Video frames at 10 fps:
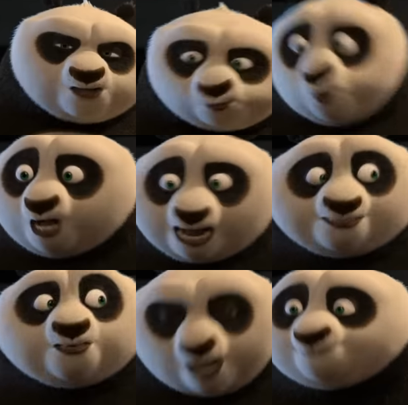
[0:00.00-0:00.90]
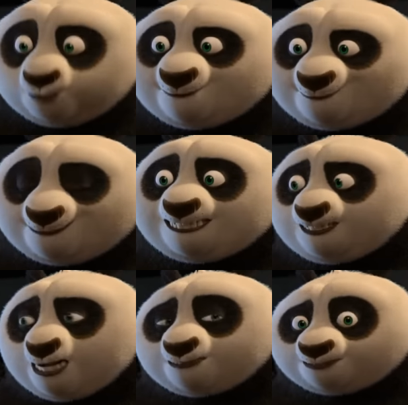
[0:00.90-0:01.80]
Master Oogway will stop him.
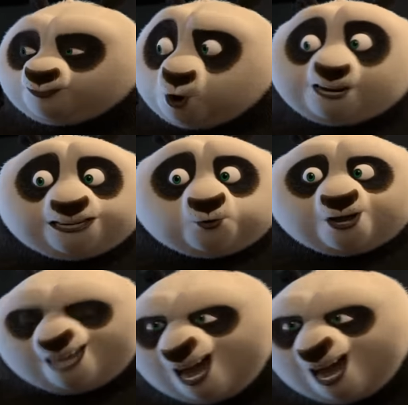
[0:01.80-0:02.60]
He did it before. He'll do it